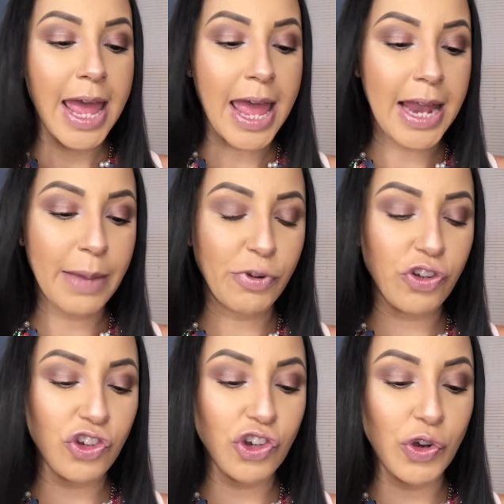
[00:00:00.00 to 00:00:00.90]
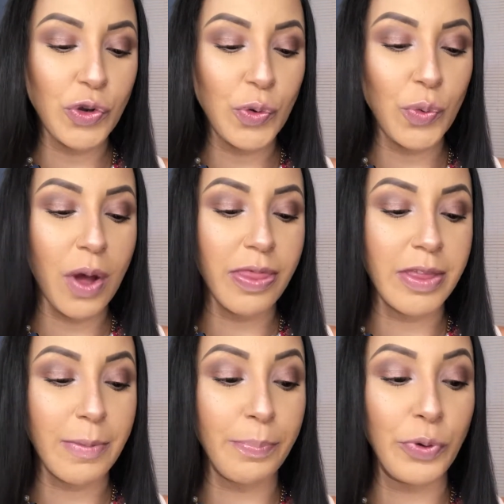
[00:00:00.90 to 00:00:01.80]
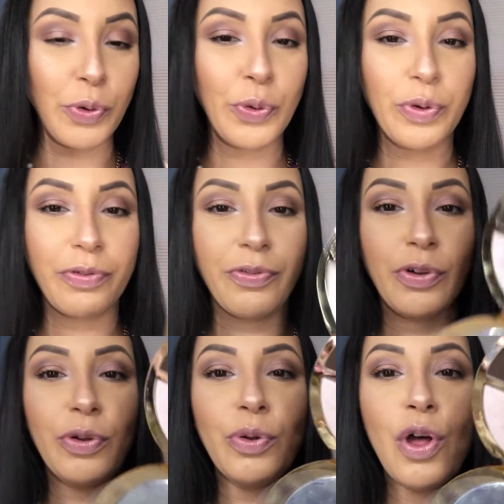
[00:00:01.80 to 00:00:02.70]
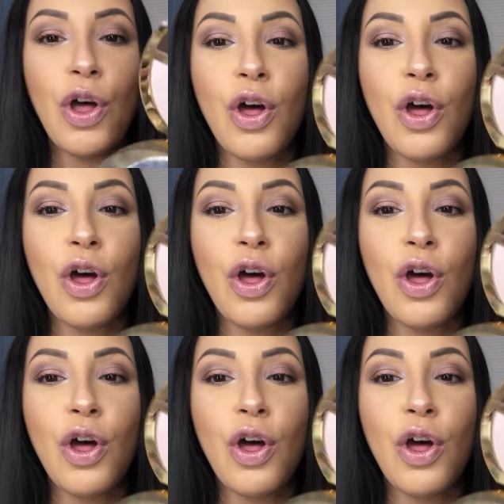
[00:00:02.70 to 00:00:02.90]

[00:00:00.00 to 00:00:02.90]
And let me just show you the beautiful